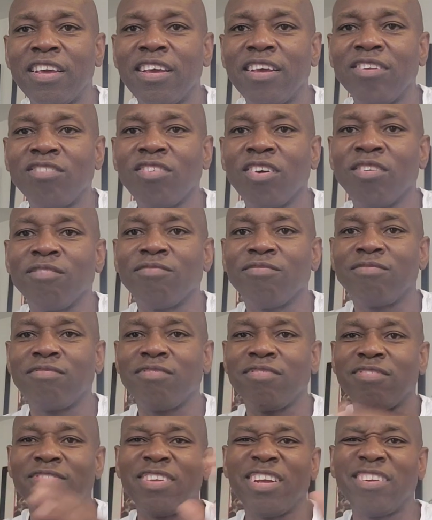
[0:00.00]
So
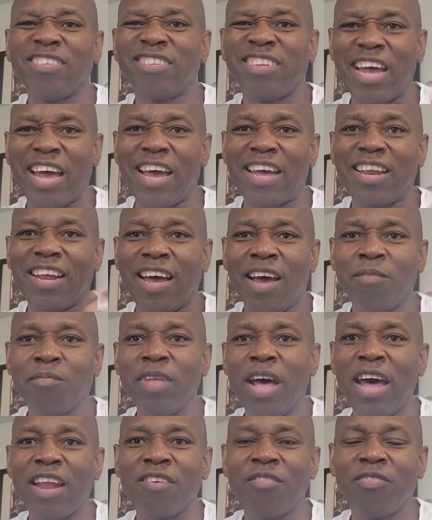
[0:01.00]
there's that. I'm
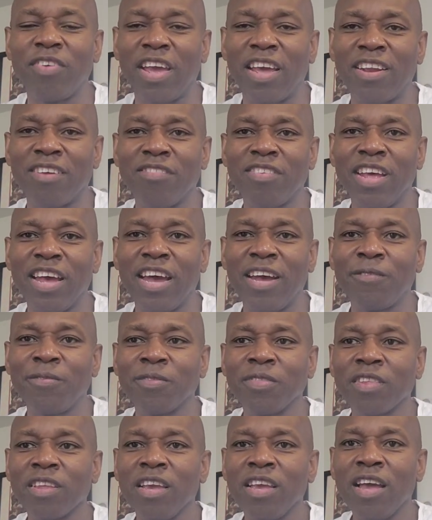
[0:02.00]
not a fan of that.
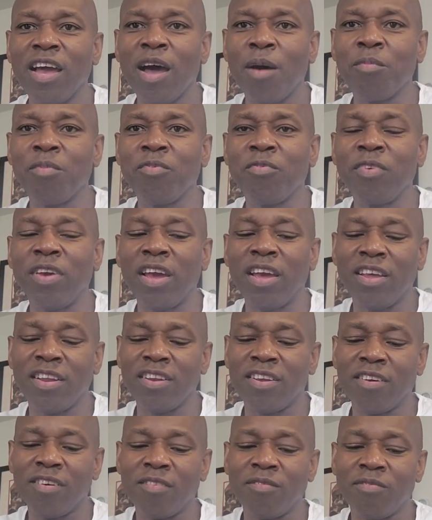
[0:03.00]
I'm a fan
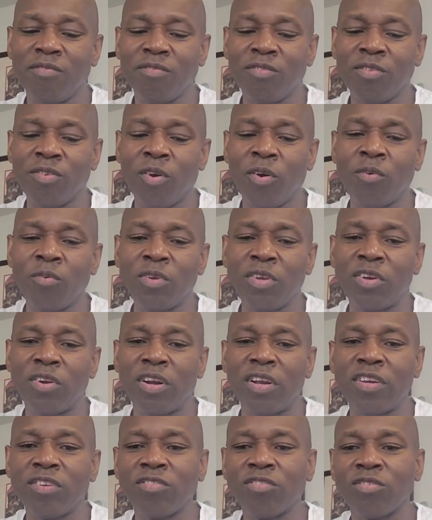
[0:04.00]
of knowing your
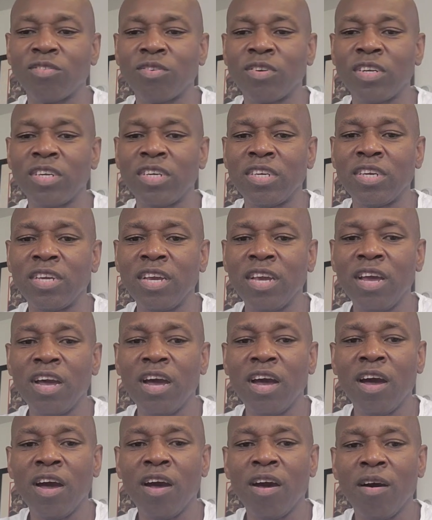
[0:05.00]
history,
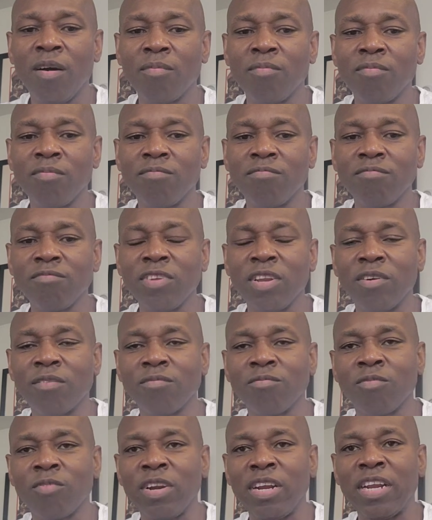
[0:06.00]
um, you know,
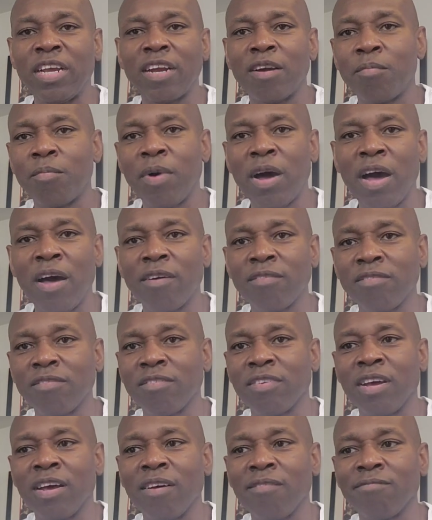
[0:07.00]
reading about
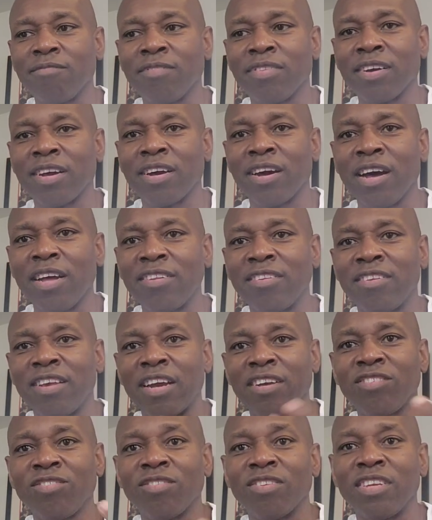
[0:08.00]
uh, the
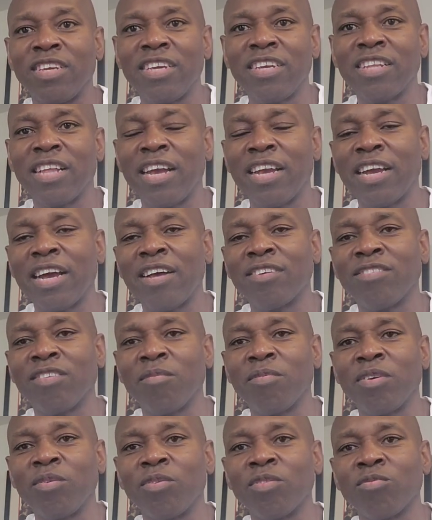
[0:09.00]
contextually, like how
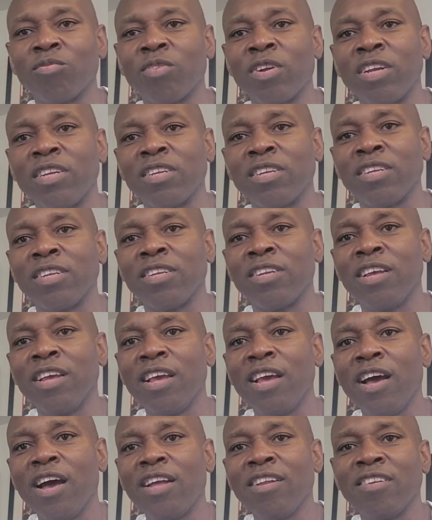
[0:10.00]
something was written.
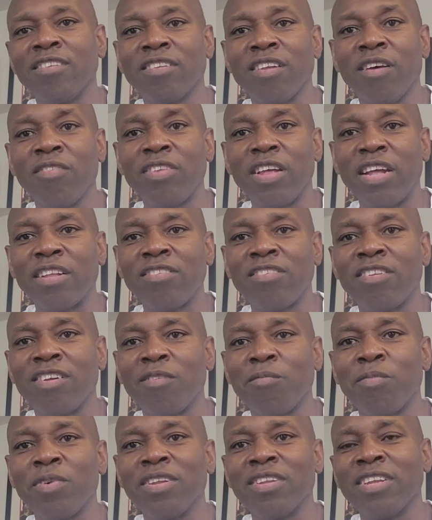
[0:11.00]
I just love that
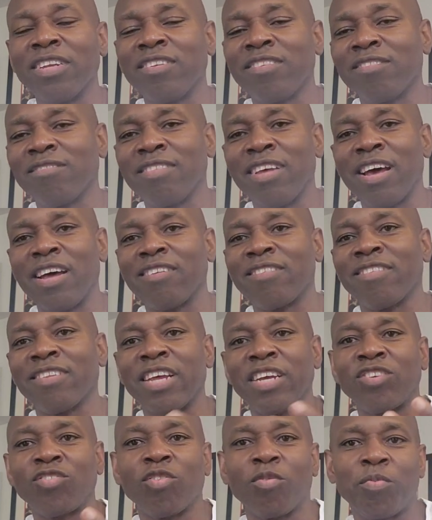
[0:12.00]
stuff. But let's not
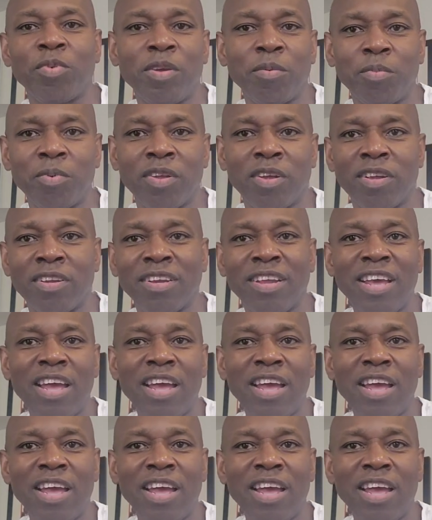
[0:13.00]
lecture people on